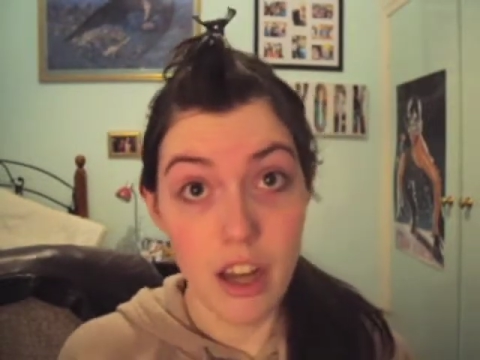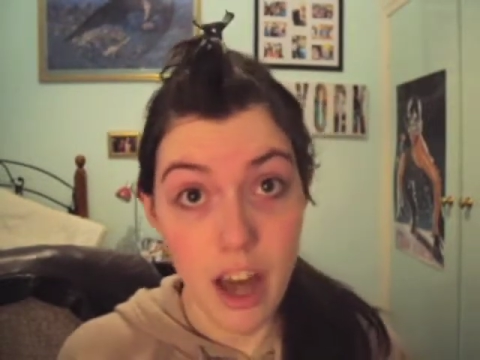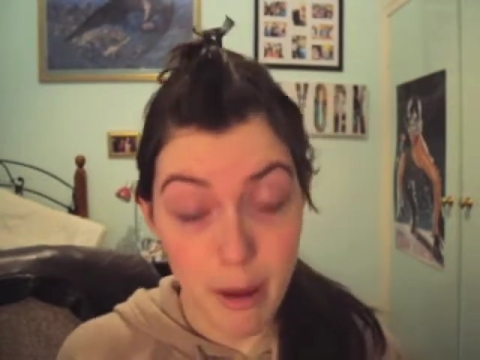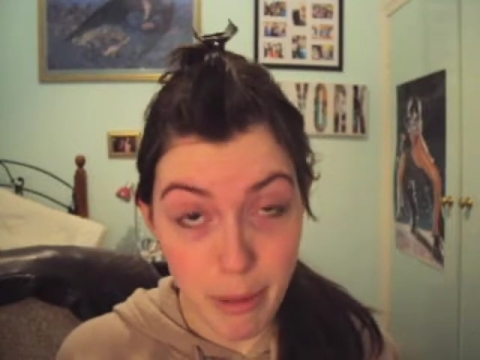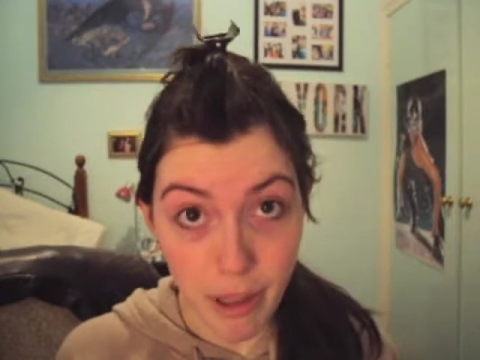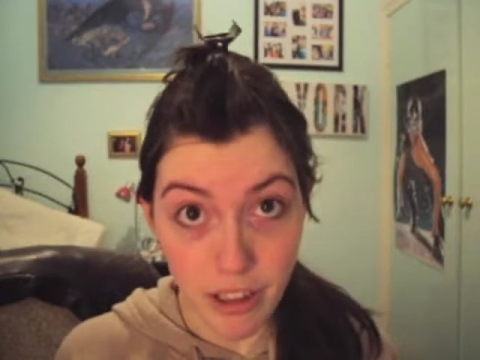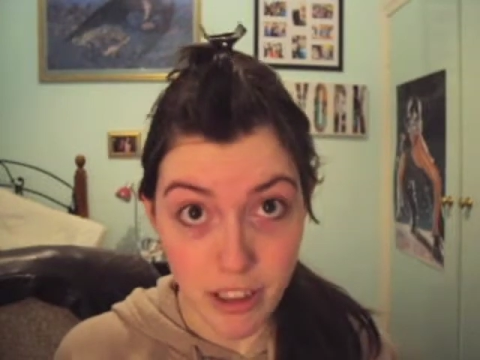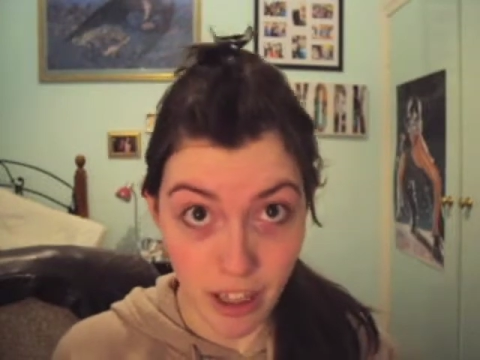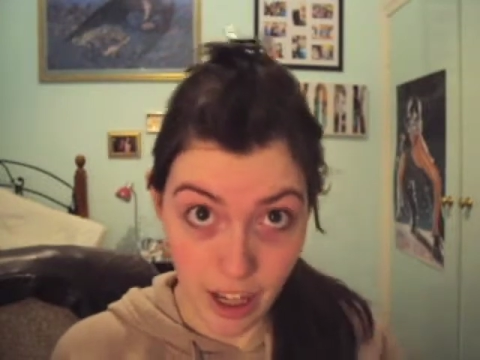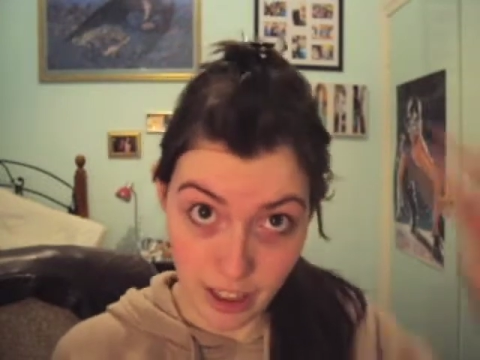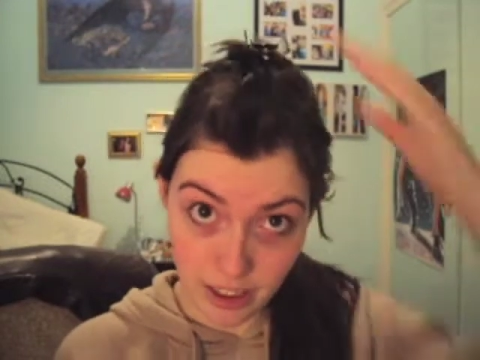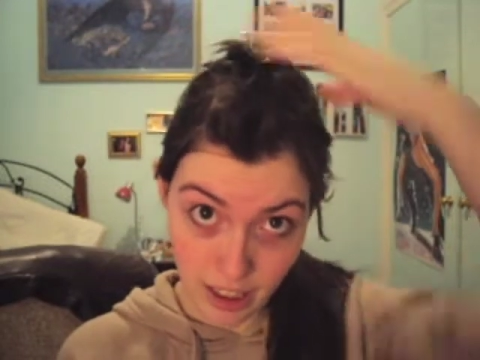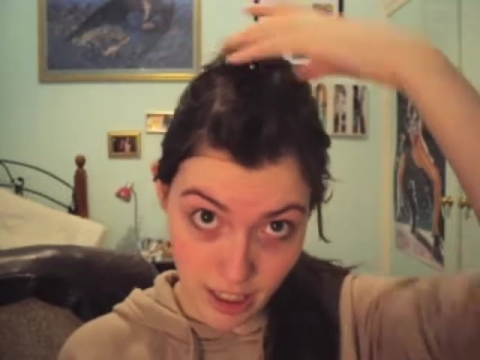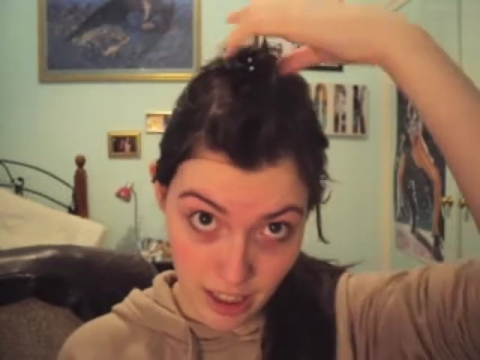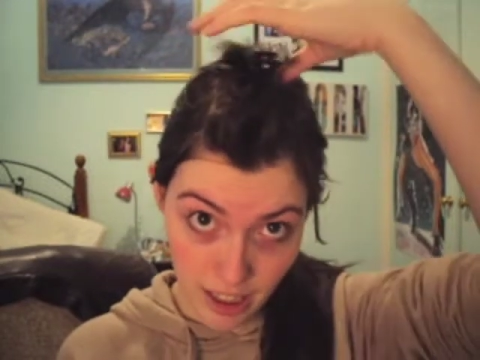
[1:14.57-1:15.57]
I
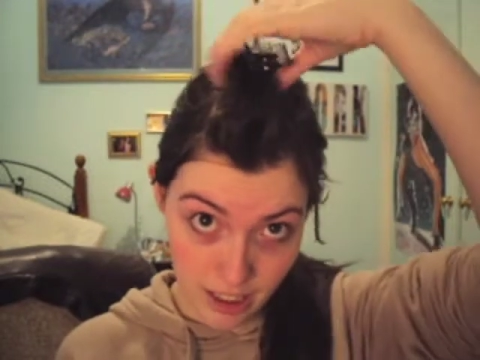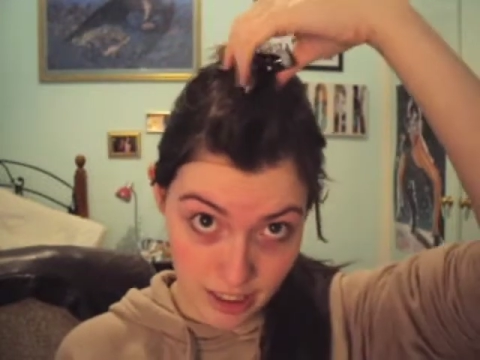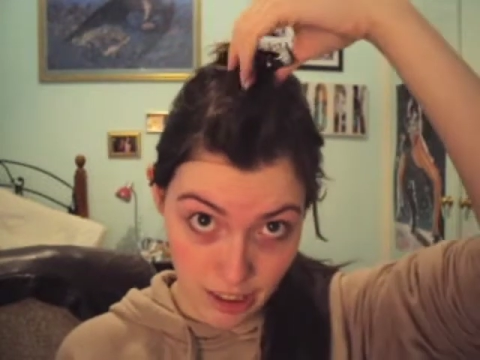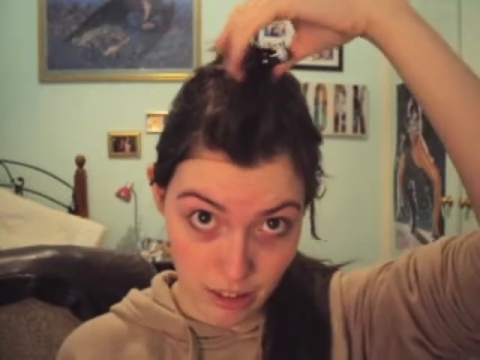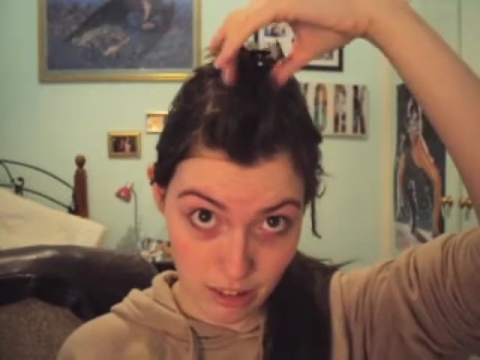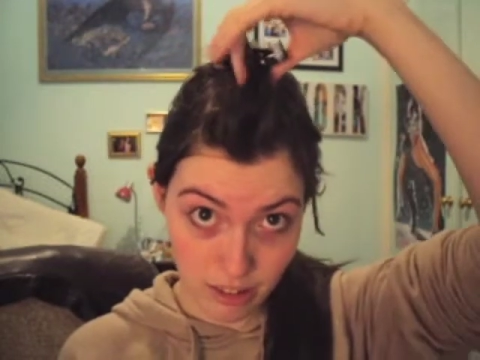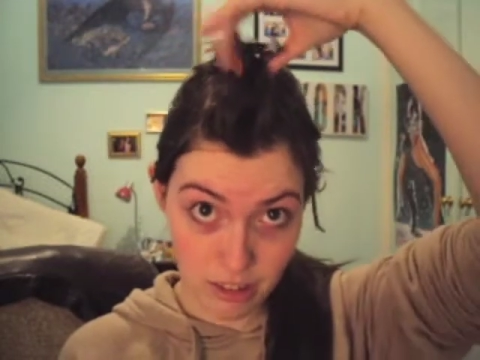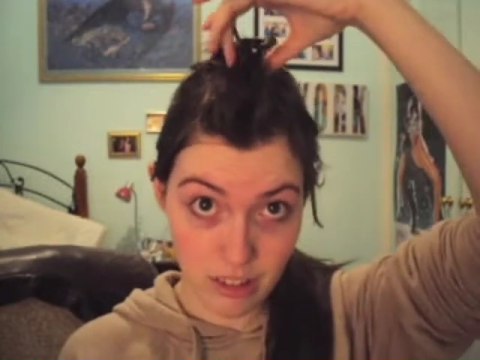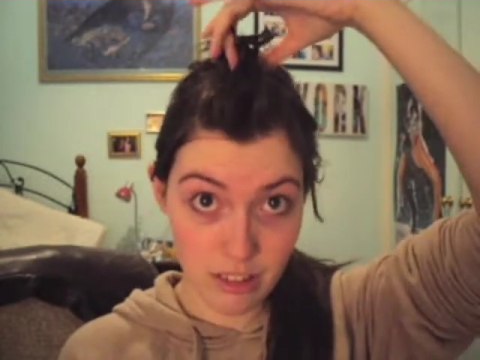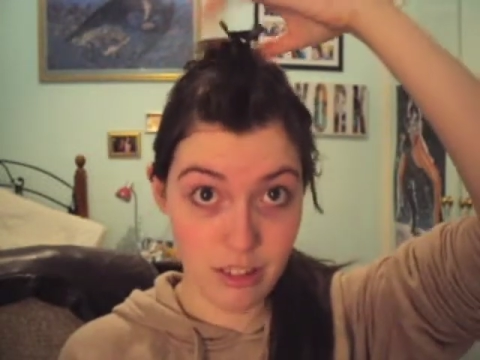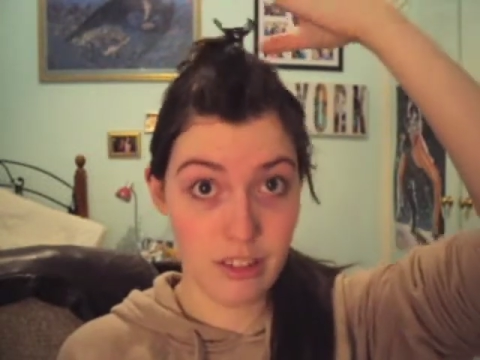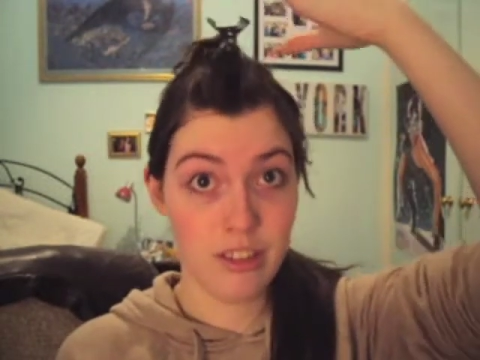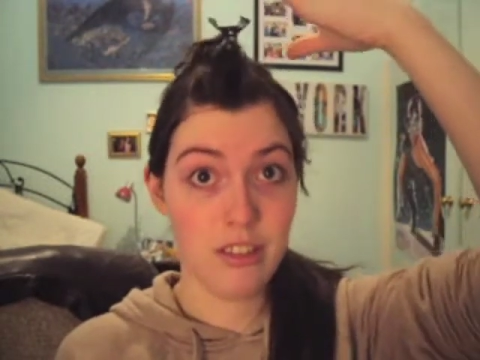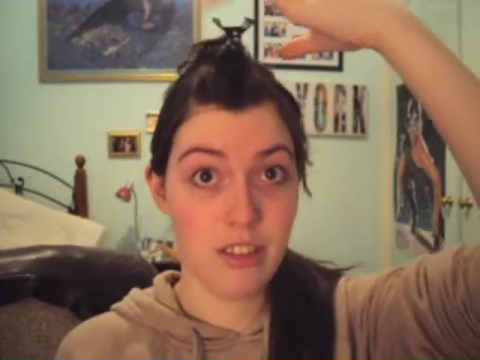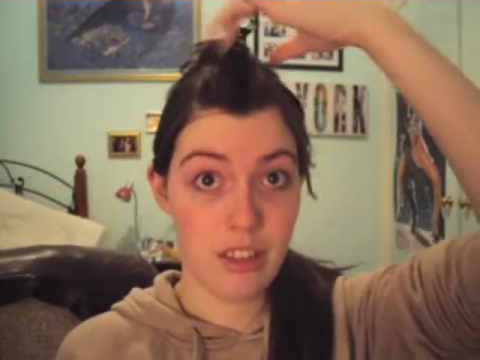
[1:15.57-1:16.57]
apologise. I got this whole...
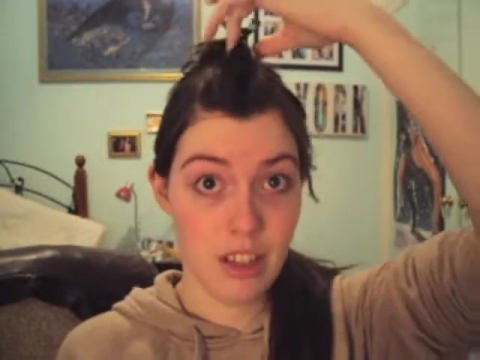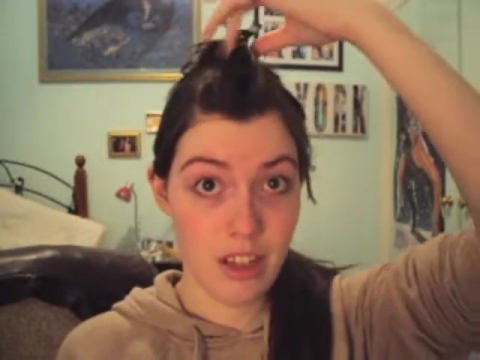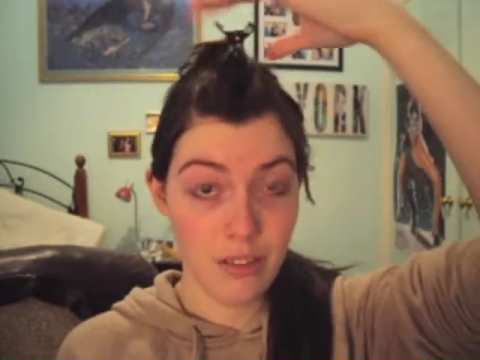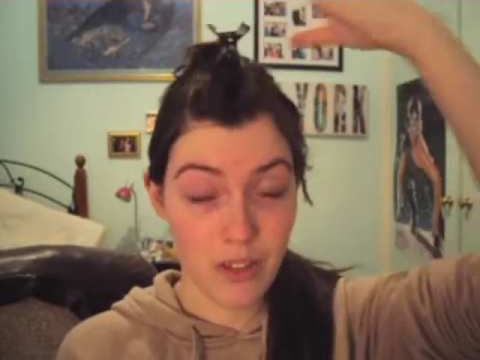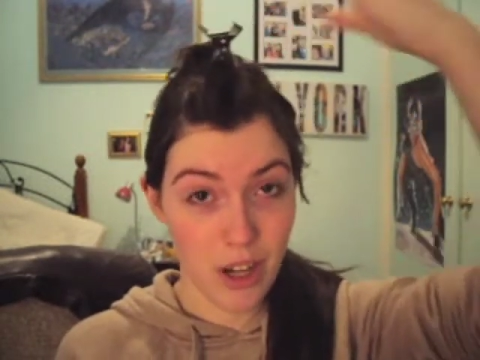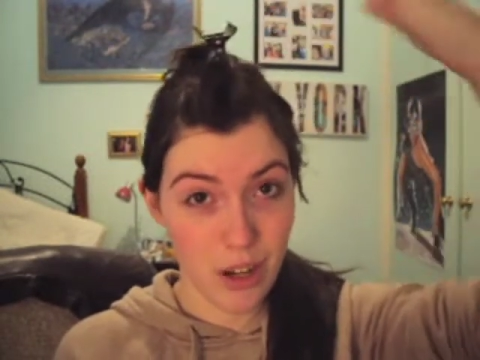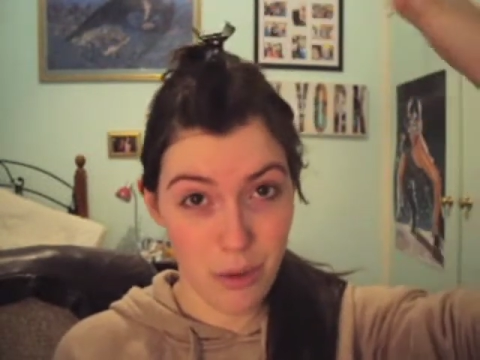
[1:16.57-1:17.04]
If